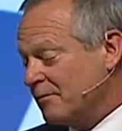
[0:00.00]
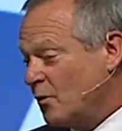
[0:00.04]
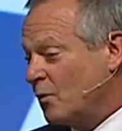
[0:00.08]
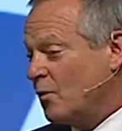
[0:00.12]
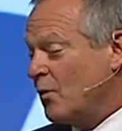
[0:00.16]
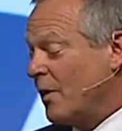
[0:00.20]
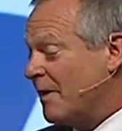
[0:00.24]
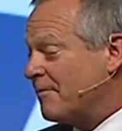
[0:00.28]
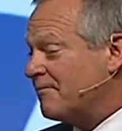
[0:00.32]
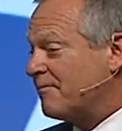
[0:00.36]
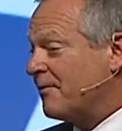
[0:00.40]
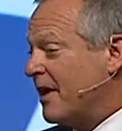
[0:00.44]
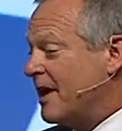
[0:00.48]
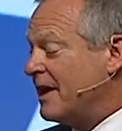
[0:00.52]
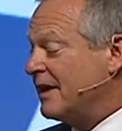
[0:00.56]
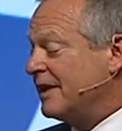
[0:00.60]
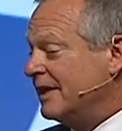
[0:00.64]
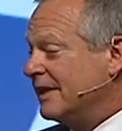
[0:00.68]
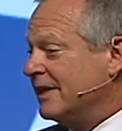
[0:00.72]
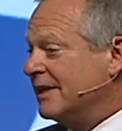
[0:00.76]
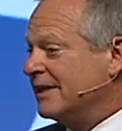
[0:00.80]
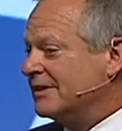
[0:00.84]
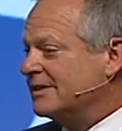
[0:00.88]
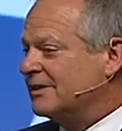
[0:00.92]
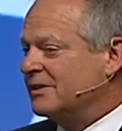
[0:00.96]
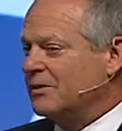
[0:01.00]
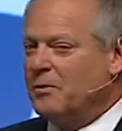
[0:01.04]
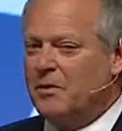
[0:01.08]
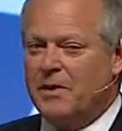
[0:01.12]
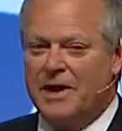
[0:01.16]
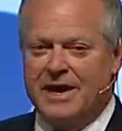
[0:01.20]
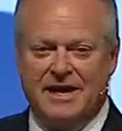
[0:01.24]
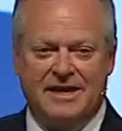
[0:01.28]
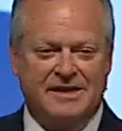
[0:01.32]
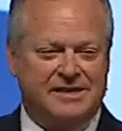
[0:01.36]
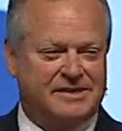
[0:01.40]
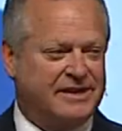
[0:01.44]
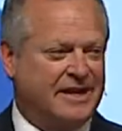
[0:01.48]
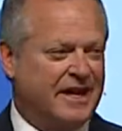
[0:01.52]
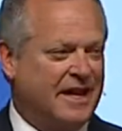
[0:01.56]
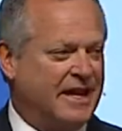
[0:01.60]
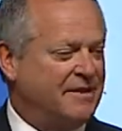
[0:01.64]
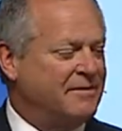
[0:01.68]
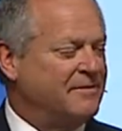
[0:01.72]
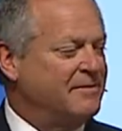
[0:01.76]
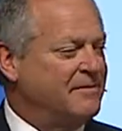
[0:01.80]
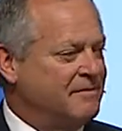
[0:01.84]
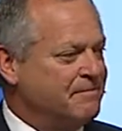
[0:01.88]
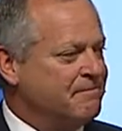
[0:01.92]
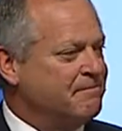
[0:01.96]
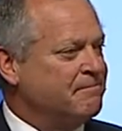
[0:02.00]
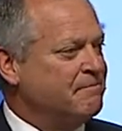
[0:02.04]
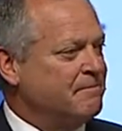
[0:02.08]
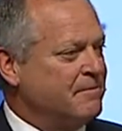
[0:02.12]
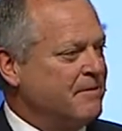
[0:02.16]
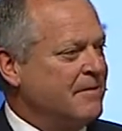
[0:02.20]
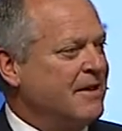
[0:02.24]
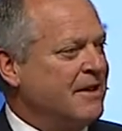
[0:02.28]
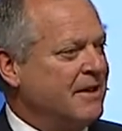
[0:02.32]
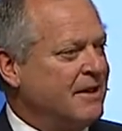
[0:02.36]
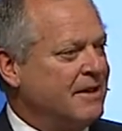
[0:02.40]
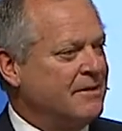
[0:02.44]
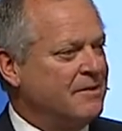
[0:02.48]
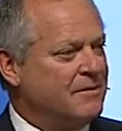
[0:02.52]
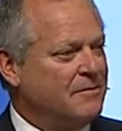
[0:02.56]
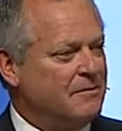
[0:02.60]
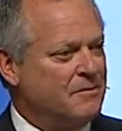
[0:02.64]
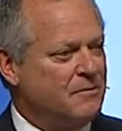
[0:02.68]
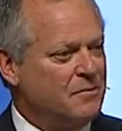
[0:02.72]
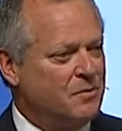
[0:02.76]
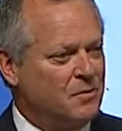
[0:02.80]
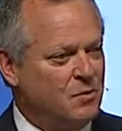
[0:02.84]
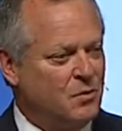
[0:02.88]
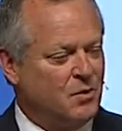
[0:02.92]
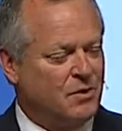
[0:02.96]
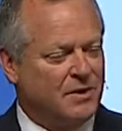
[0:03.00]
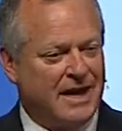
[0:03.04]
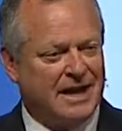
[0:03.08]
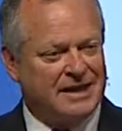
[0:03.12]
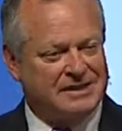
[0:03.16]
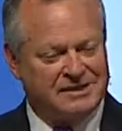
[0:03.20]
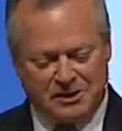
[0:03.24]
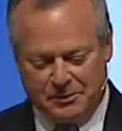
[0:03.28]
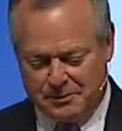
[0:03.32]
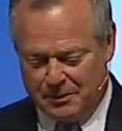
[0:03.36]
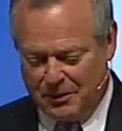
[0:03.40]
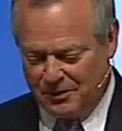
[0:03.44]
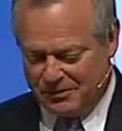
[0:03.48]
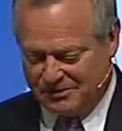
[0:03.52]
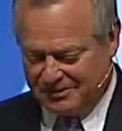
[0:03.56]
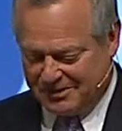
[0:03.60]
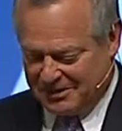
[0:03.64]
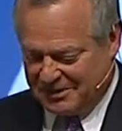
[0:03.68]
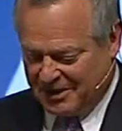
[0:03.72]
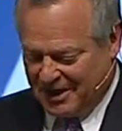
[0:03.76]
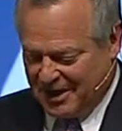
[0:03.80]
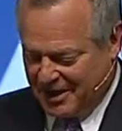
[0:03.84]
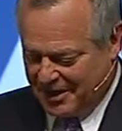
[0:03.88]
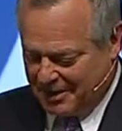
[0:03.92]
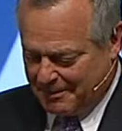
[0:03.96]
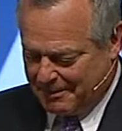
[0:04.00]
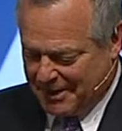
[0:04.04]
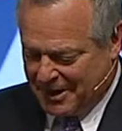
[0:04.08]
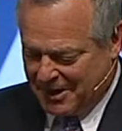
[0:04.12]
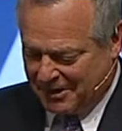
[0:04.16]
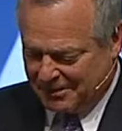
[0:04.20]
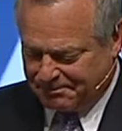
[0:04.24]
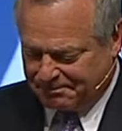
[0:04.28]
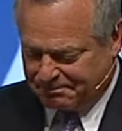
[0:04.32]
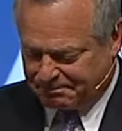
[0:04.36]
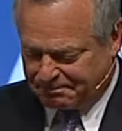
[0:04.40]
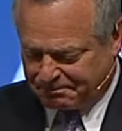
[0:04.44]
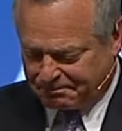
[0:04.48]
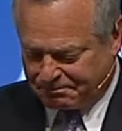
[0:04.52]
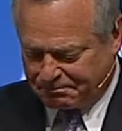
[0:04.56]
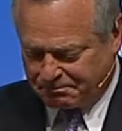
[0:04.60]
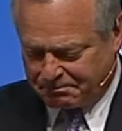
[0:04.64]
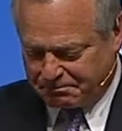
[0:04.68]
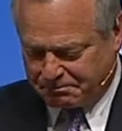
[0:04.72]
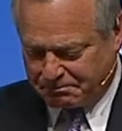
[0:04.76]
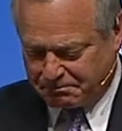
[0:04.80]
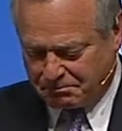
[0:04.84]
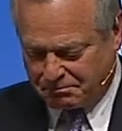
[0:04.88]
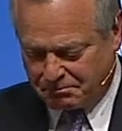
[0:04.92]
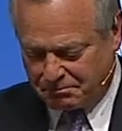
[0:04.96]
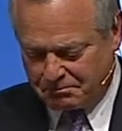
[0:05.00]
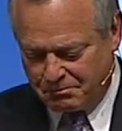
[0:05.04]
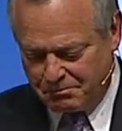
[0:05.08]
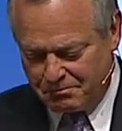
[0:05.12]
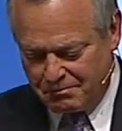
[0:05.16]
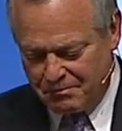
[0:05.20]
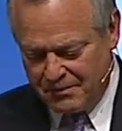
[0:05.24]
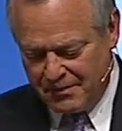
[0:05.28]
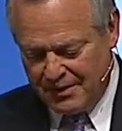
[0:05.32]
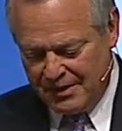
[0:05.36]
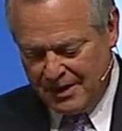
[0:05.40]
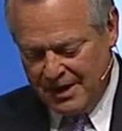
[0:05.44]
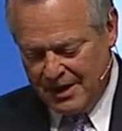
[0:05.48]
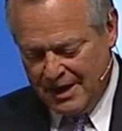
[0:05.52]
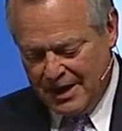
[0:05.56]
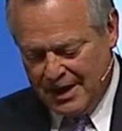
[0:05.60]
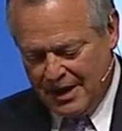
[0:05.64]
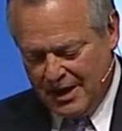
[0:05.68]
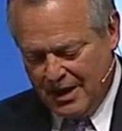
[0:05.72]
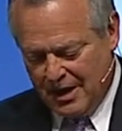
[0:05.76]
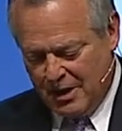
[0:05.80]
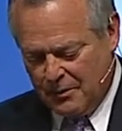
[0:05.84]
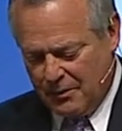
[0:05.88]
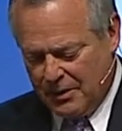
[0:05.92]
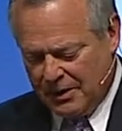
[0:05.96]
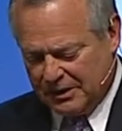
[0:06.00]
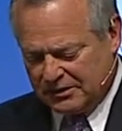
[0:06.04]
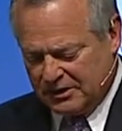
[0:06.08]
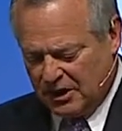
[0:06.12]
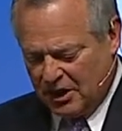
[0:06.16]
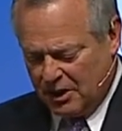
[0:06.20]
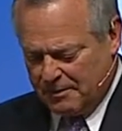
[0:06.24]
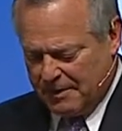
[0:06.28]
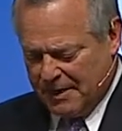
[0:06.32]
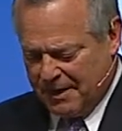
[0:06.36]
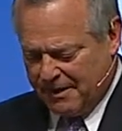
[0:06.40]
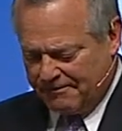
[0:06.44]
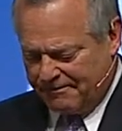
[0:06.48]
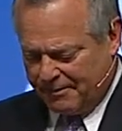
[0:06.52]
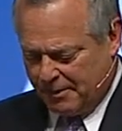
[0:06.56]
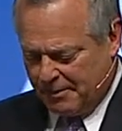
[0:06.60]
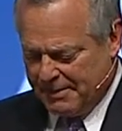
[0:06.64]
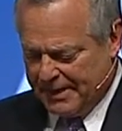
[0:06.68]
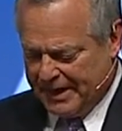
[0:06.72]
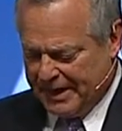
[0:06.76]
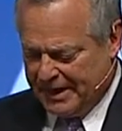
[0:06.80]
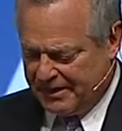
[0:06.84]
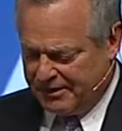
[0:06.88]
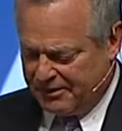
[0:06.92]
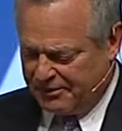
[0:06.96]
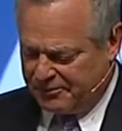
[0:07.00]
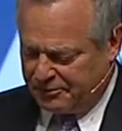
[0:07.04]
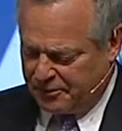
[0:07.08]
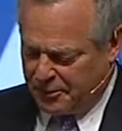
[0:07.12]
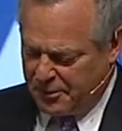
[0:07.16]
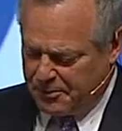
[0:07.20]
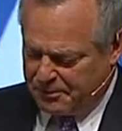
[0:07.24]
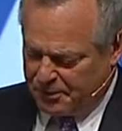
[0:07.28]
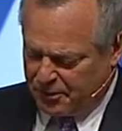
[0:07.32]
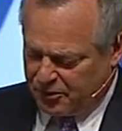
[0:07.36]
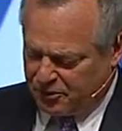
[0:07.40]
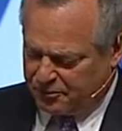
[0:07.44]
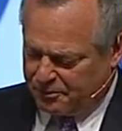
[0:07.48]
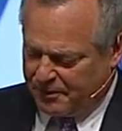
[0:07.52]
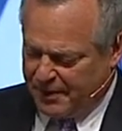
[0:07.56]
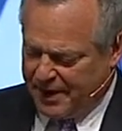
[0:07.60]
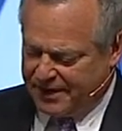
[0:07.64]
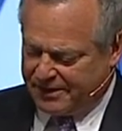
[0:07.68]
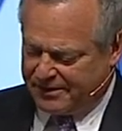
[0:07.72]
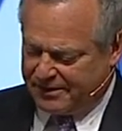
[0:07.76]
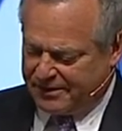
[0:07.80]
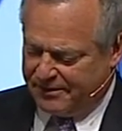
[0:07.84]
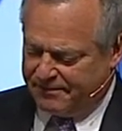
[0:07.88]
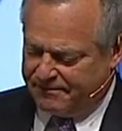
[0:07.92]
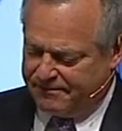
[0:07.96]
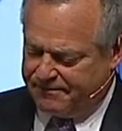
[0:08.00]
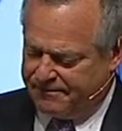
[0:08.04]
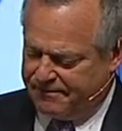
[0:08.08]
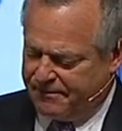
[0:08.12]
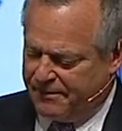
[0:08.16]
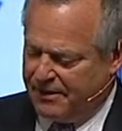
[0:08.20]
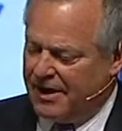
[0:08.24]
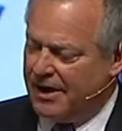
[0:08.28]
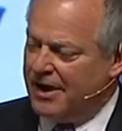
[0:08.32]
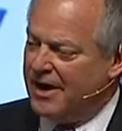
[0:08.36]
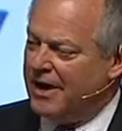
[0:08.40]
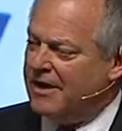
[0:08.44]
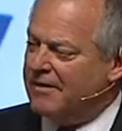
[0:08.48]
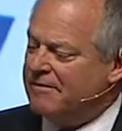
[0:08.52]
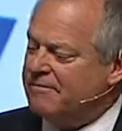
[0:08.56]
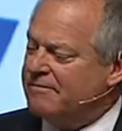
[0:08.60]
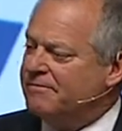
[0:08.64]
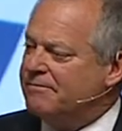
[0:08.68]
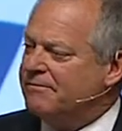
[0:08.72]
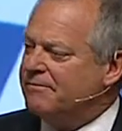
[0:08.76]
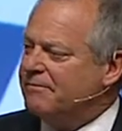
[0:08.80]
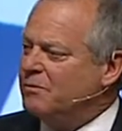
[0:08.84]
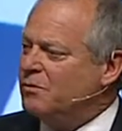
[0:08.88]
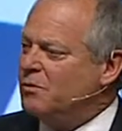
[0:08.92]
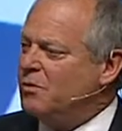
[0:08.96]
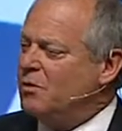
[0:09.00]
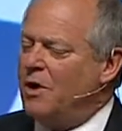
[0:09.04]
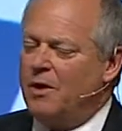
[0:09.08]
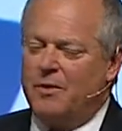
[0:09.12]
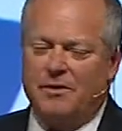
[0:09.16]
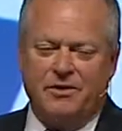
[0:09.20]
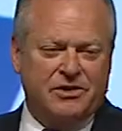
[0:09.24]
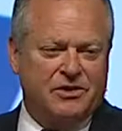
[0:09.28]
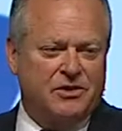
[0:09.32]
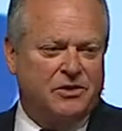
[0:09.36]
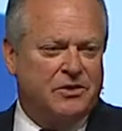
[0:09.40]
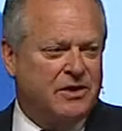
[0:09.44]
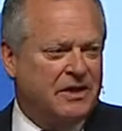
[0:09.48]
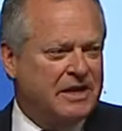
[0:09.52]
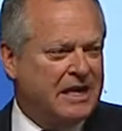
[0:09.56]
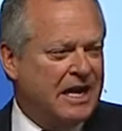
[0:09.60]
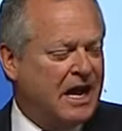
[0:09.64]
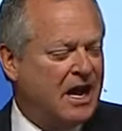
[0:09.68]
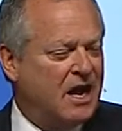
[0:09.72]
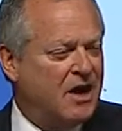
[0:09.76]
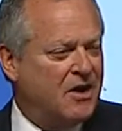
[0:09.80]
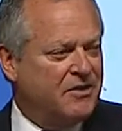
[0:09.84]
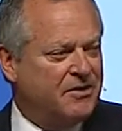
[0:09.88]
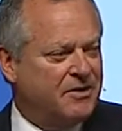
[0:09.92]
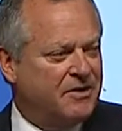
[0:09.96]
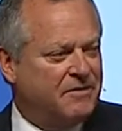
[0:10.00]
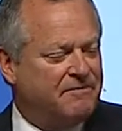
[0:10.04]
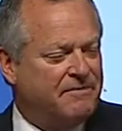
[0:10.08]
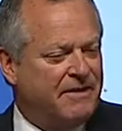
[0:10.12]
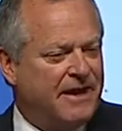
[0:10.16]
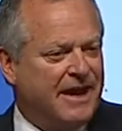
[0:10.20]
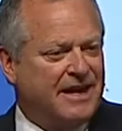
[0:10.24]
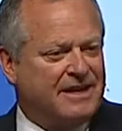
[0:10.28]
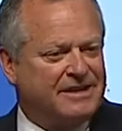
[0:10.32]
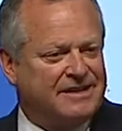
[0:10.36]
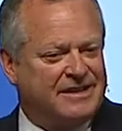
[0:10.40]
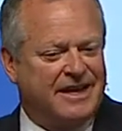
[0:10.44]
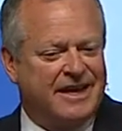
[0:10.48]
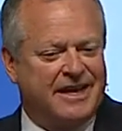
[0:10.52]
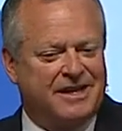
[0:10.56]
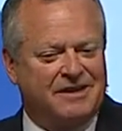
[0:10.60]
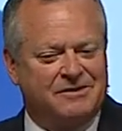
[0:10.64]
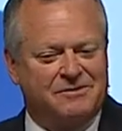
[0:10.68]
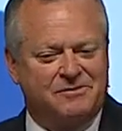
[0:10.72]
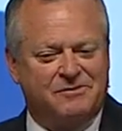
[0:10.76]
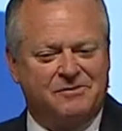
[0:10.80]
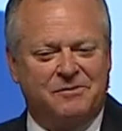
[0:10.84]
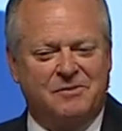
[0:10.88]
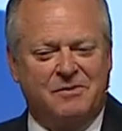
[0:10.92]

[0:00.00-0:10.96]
quite frankly, in some ways that we're not supposed to talk about. I want to talk about it from an industry perspective of what we're doing now and the fact that